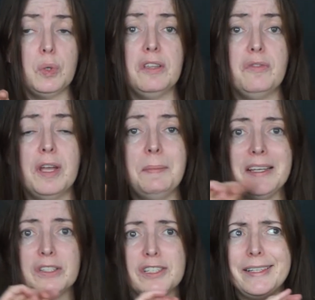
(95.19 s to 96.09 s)

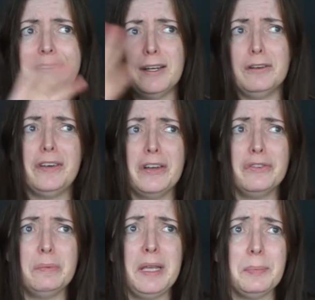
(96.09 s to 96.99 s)
23andMe has just laid off
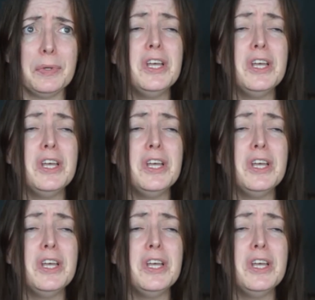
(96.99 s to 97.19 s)
100 people.